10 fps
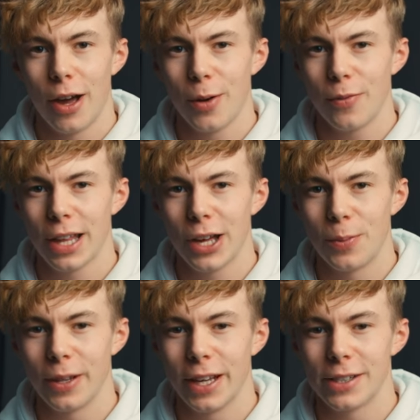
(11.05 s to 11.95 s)
hopefully a
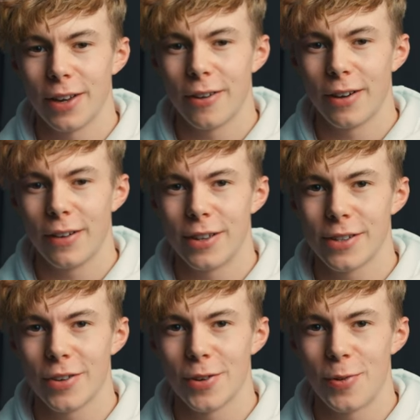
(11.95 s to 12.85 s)
couple days ago, if
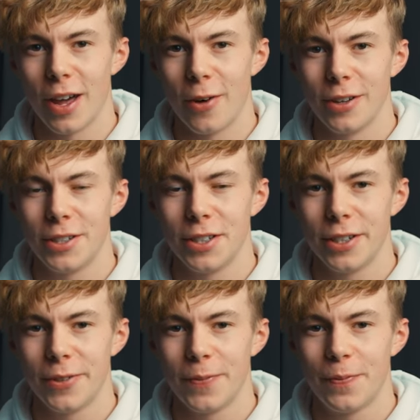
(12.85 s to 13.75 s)
this goes up when I want it to.